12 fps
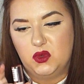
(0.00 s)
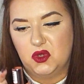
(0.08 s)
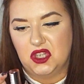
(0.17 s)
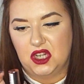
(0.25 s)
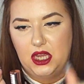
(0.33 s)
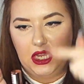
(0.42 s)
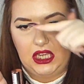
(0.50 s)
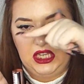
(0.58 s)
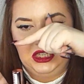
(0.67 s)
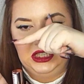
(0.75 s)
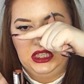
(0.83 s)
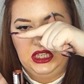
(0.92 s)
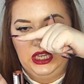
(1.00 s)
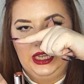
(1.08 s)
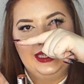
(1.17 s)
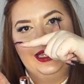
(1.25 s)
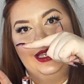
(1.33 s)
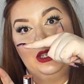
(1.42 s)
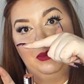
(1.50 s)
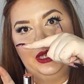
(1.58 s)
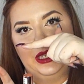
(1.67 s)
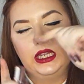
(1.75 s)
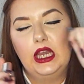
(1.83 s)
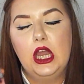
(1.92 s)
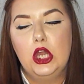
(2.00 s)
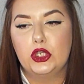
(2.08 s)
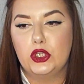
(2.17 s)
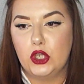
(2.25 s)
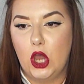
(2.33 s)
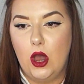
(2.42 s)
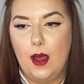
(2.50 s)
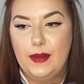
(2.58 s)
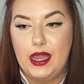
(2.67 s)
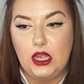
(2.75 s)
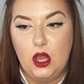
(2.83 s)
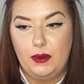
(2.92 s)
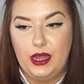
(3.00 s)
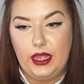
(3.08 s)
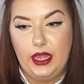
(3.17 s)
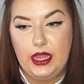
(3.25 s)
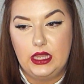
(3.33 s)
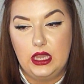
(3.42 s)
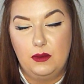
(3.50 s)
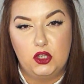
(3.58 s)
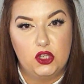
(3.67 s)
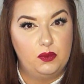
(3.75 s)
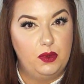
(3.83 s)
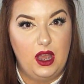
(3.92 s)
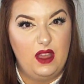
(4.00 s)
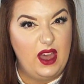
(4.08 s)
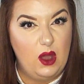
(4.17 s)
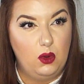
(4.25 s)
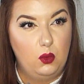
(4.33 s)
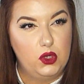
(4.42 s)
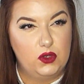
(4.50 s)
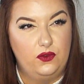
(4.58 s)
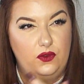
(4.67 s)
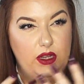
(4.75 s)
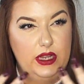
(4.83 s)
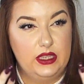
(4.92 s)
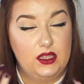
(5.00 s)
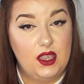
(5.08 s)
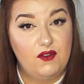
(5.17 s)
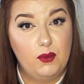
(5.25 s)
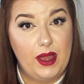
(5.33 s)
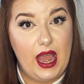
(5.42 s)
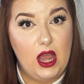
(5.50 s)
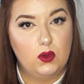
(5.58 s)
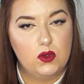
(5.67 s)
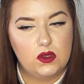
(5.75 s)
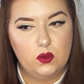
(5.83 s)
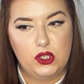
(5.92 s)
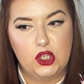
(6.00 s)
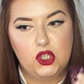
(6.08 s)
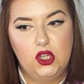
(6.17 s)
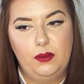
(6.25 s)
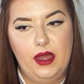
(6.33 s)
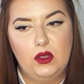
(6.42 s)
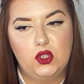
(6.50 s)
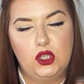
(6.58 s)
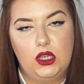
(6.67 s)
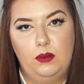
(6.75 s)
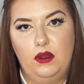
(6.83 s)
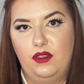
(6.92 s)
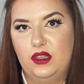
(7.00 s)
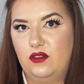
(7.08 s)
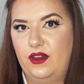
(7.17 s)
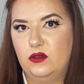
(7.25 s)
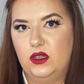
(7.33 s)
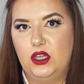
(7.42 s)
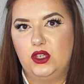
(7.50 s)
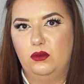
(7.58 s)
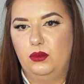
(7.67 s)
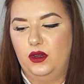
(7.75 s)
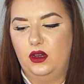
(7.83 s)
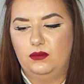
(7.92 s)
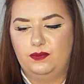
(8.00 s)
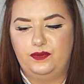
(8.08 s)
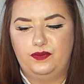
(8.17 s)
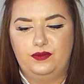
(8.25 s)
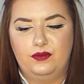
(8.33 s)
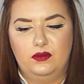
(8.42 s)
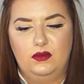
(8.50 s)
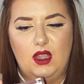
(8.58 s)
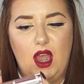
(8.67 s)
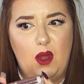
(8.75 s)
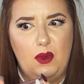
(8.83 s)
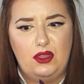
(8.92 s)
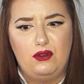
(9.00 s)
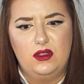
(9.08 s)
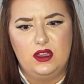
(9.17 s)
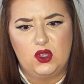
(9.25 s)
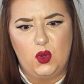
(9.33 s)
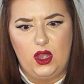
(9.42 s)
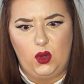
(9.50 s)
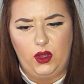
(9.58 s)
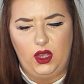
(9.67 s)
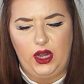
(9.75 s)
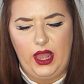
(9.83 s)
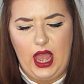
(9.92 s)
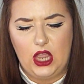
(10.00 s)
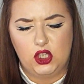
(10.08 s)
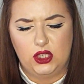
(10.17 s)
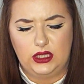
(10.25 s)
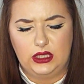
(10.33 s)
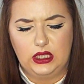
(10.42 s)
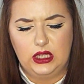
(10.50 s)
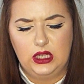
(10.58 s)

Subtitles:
which is like this big. So I may go back in and just buy that one, which is £7, which is £2 cheaper than the foundation, but I went through this quite quickly actually.